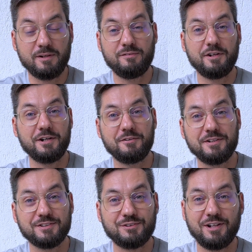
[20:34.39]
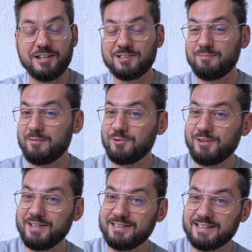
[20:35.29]
fragrance creates
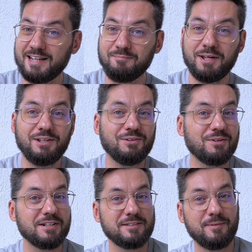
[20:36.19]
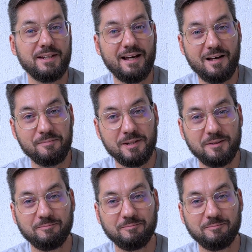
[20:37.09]
memories, and may yours be happy.